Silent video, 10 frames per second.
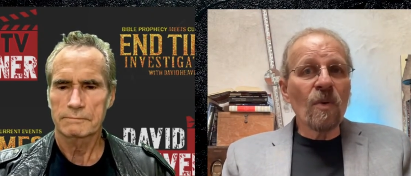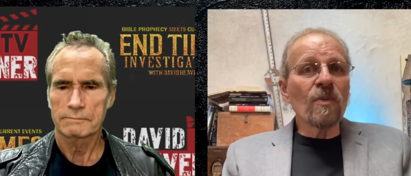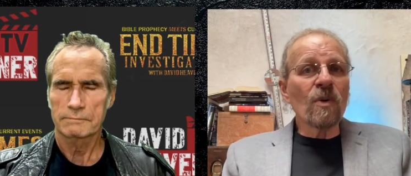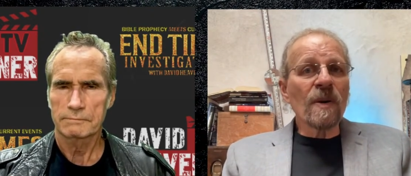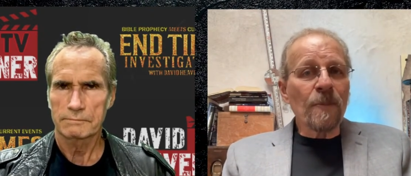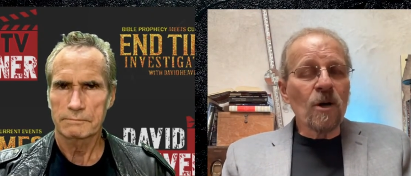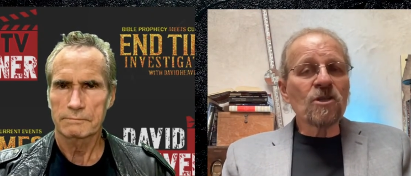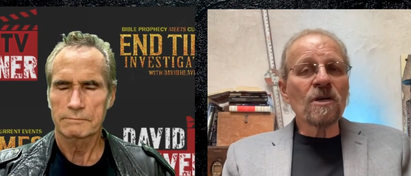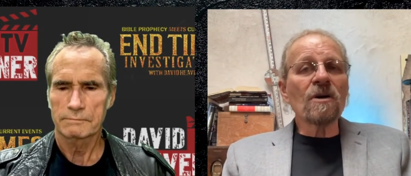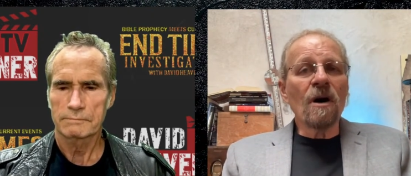Speaker 1: When a
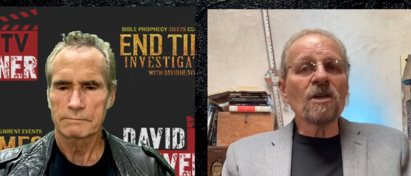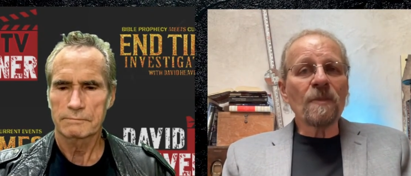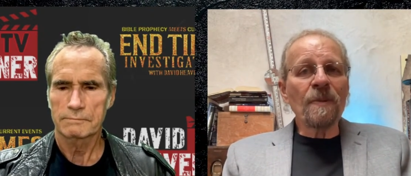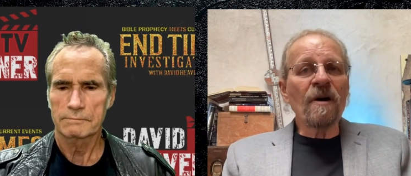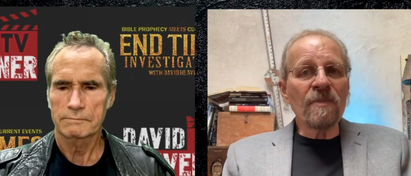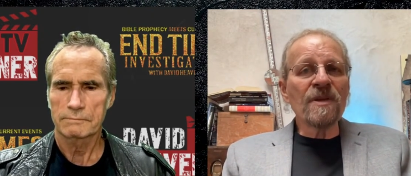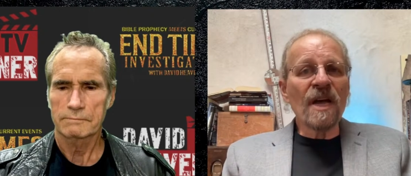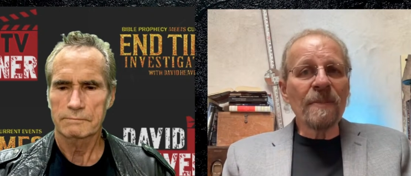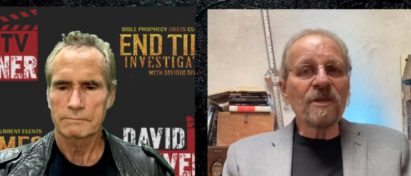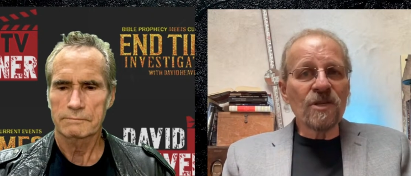person calls upon the
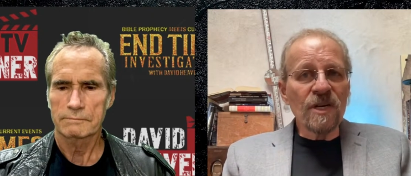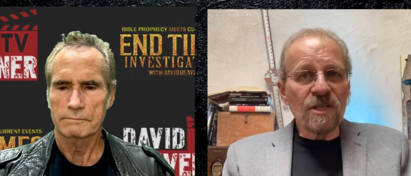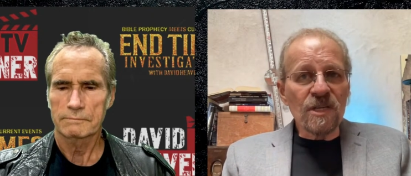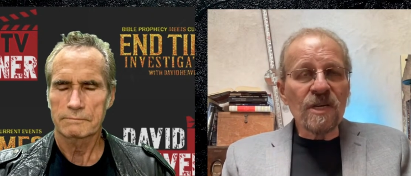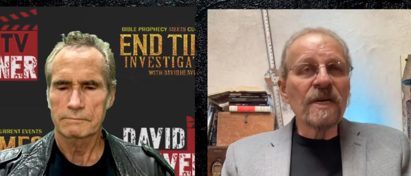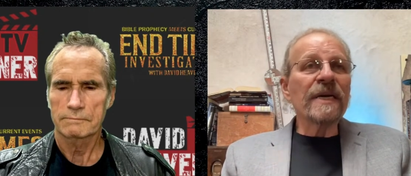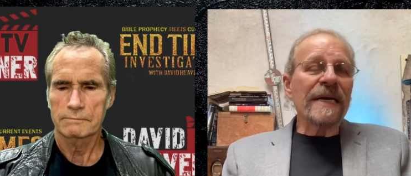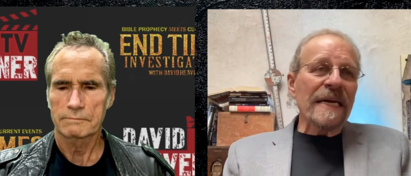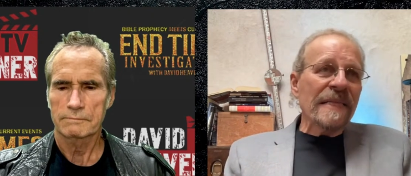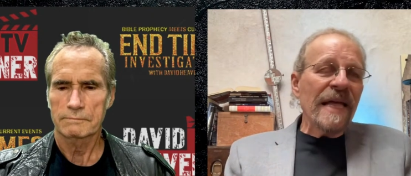name of Jesus
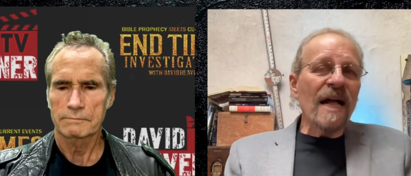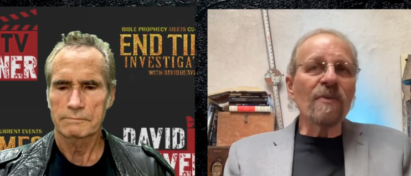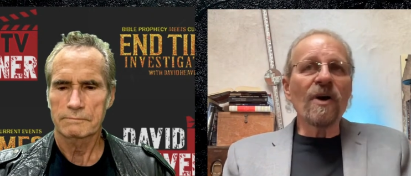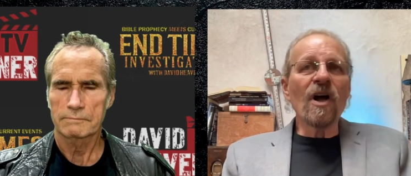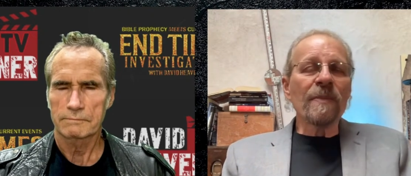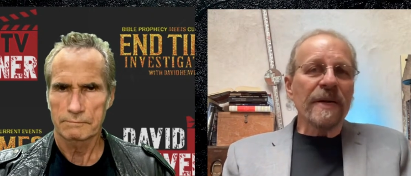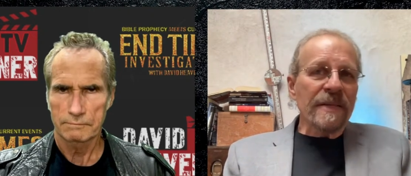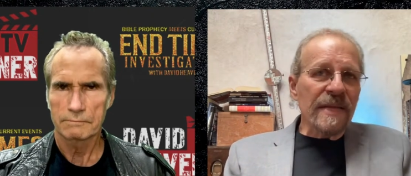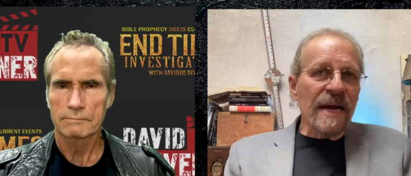in that realm,